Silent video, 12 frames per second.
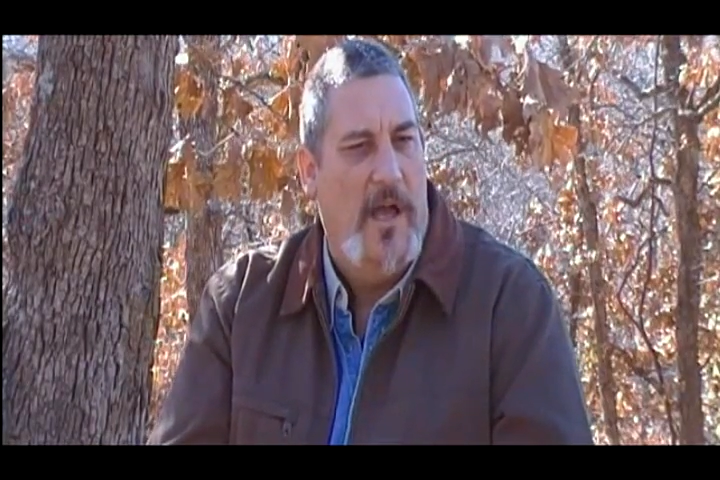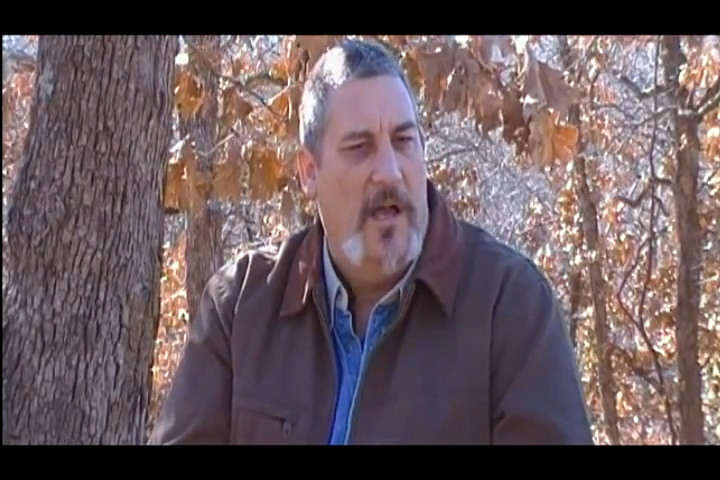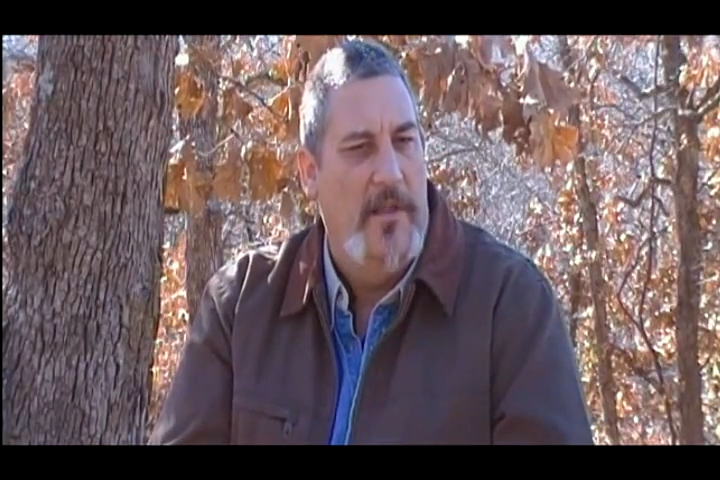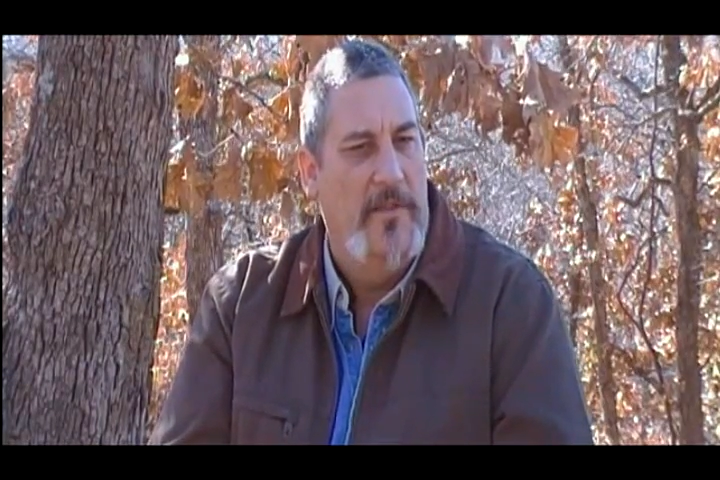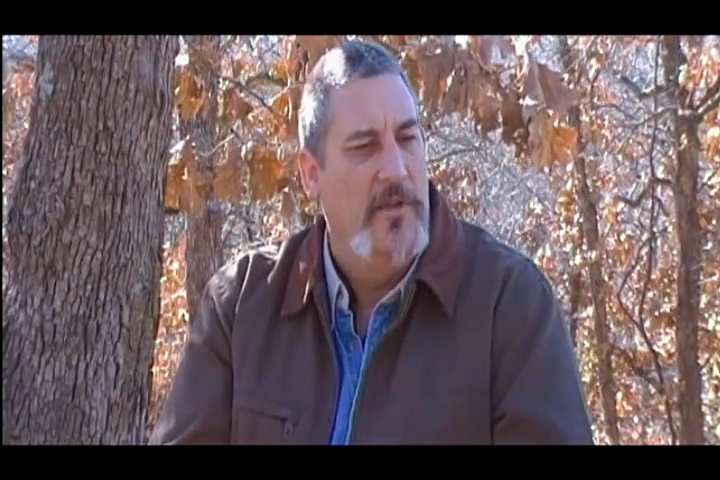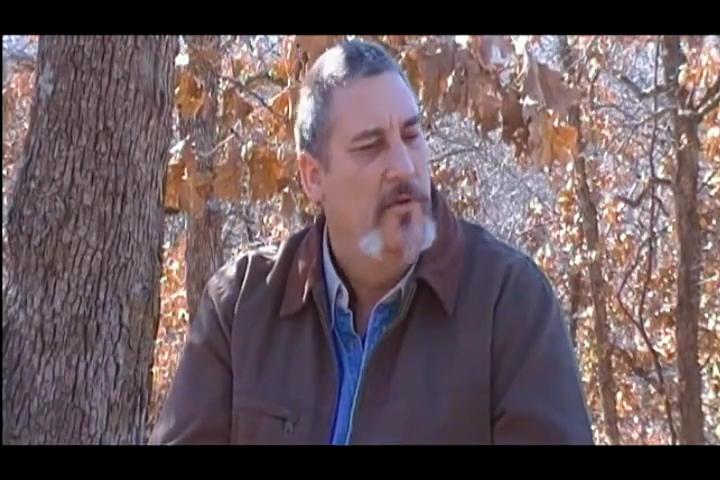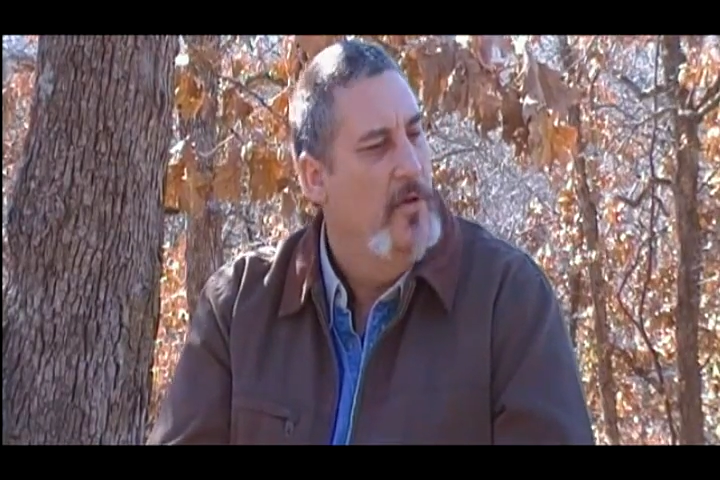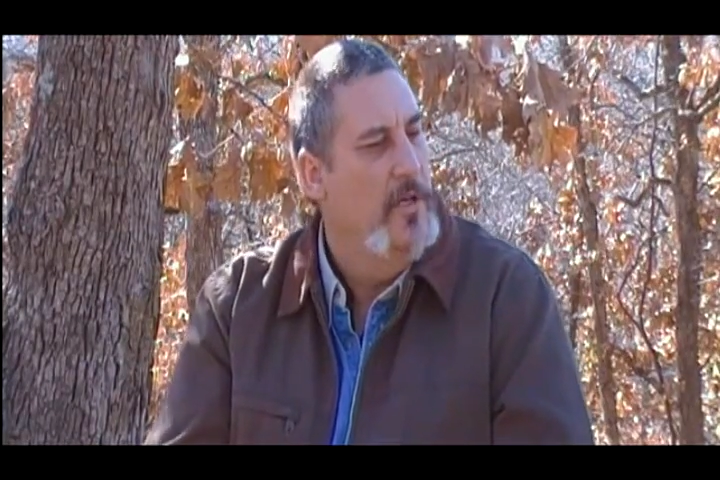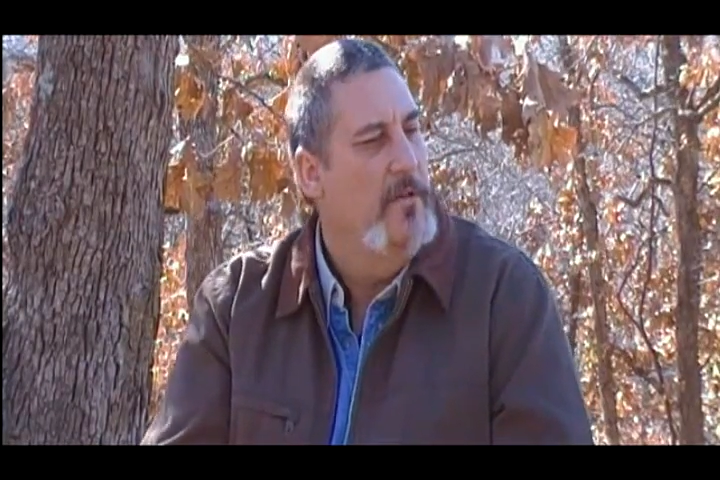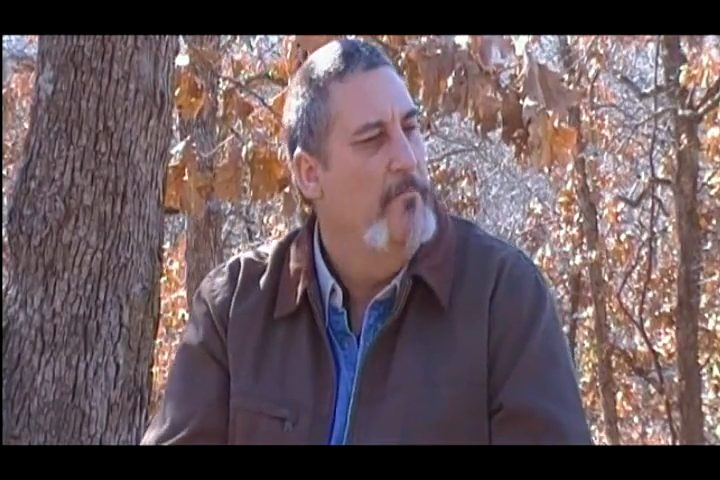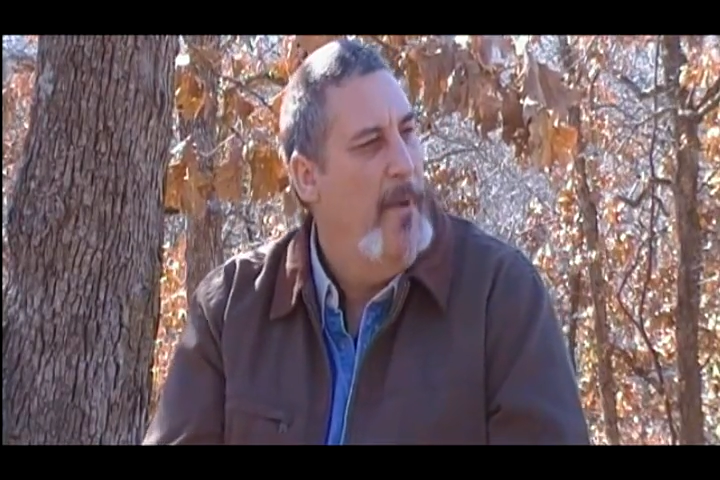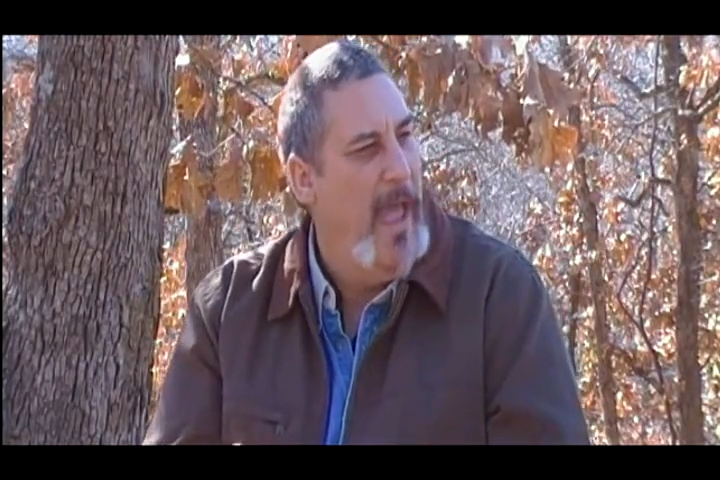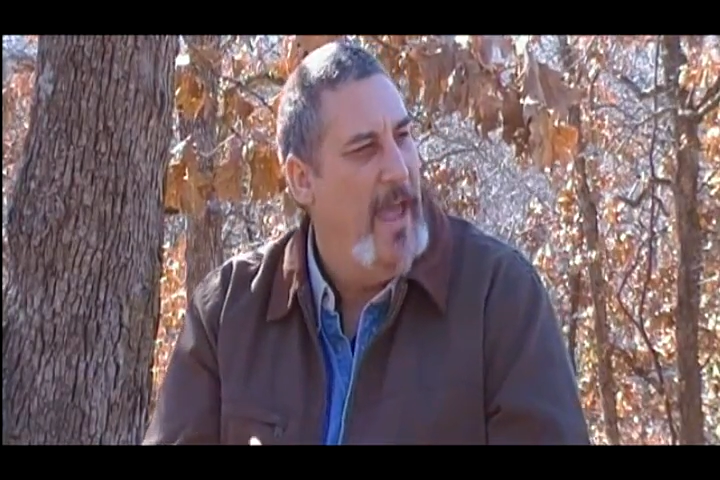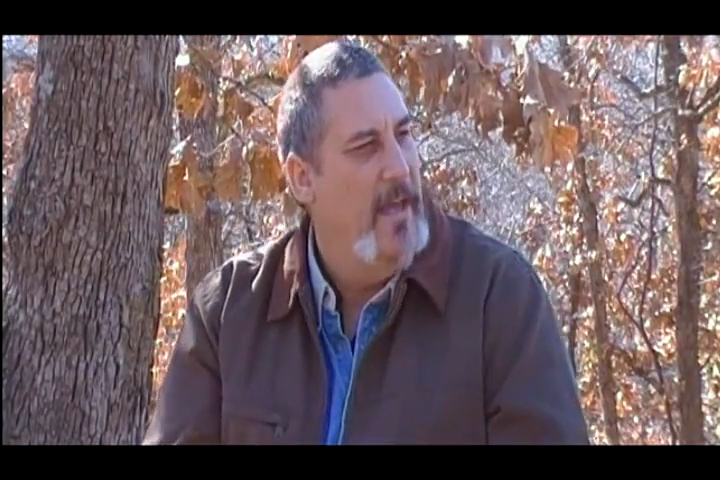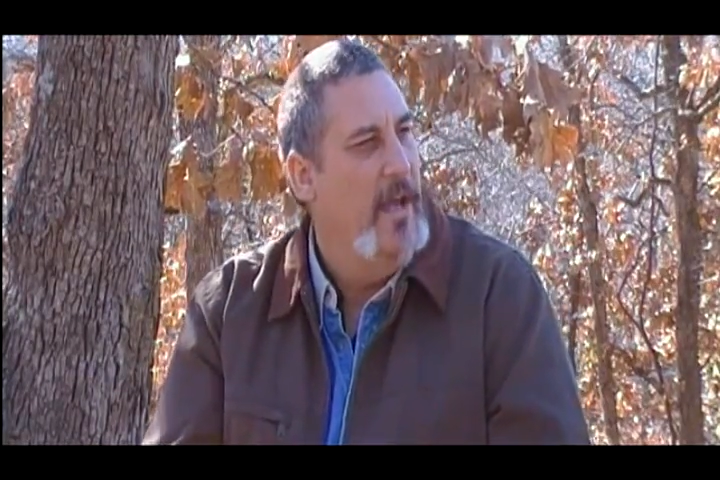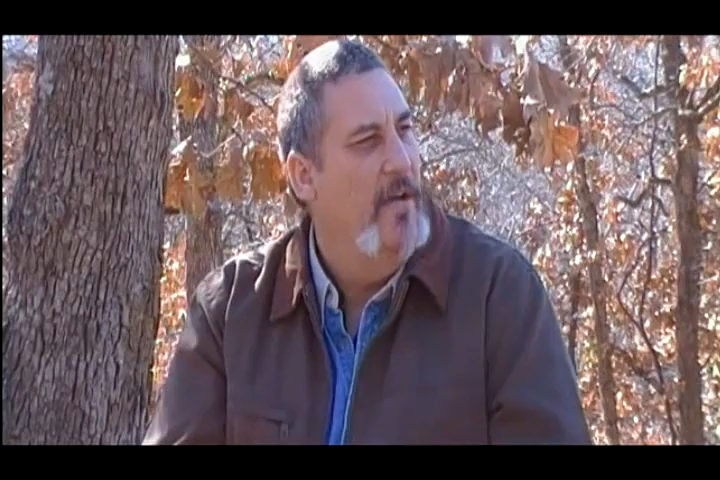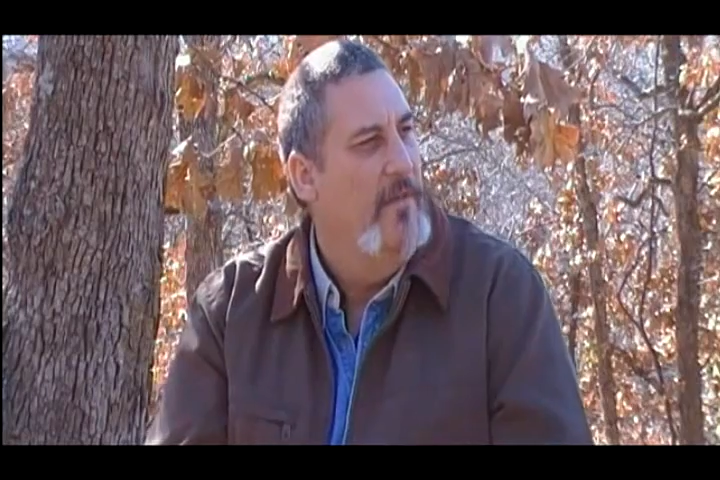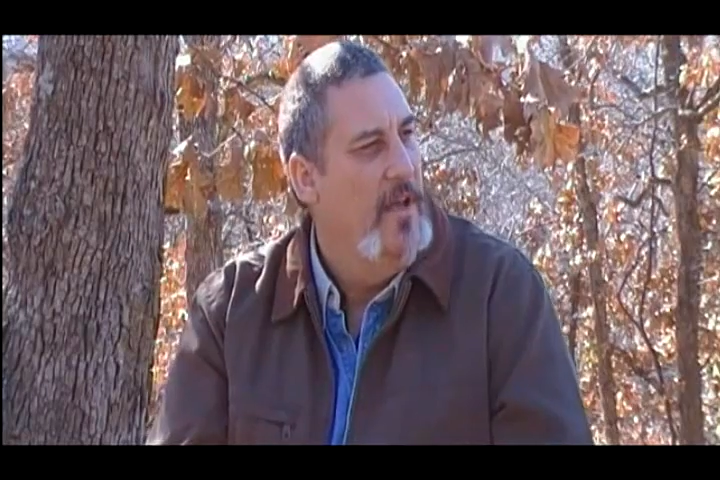the good and
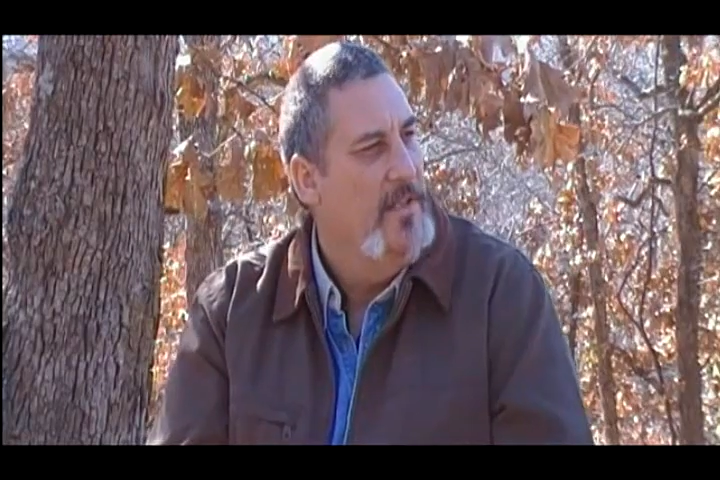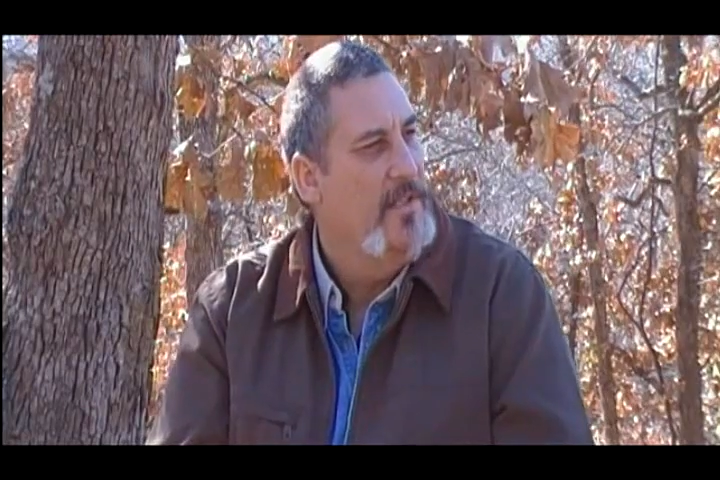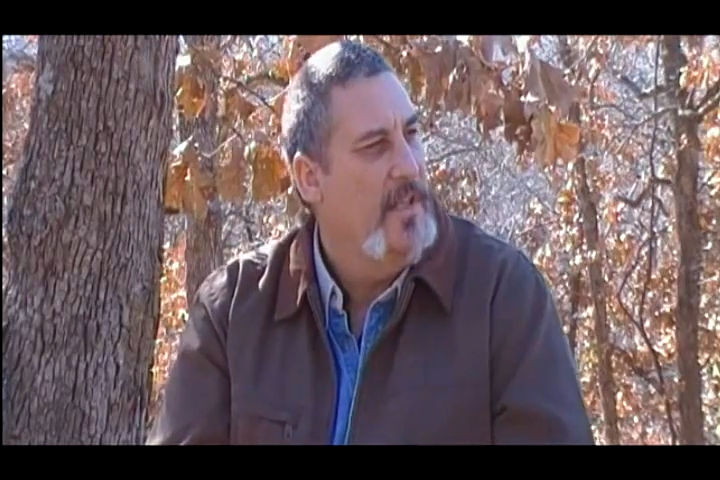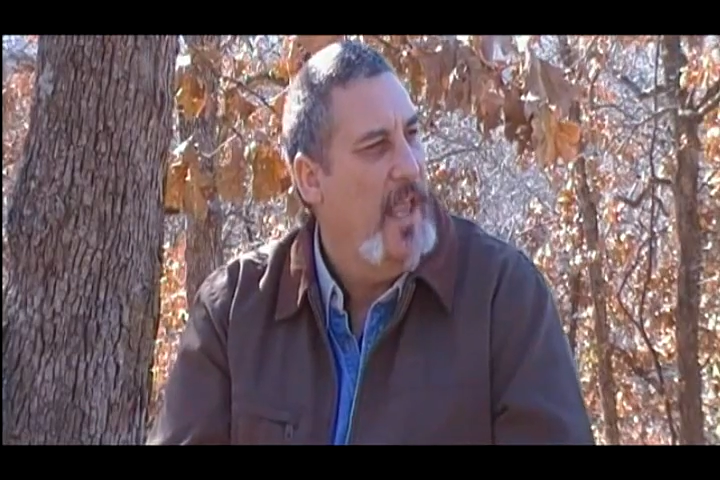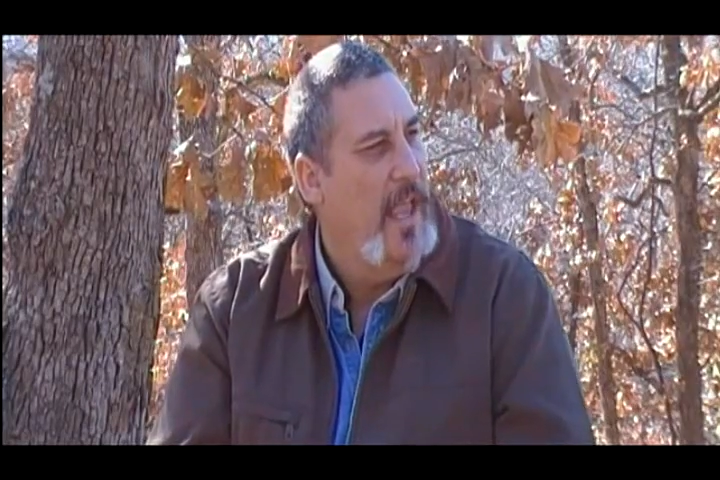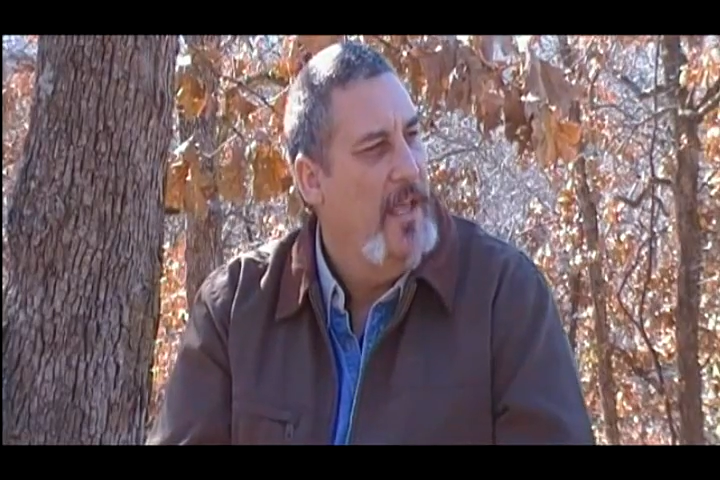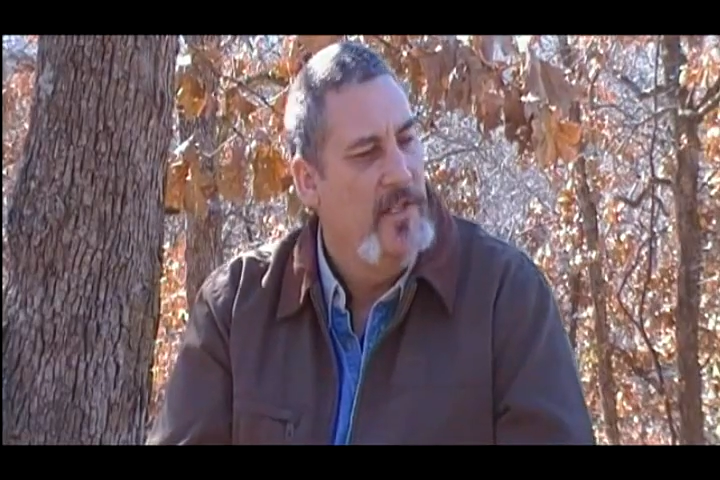bad of us,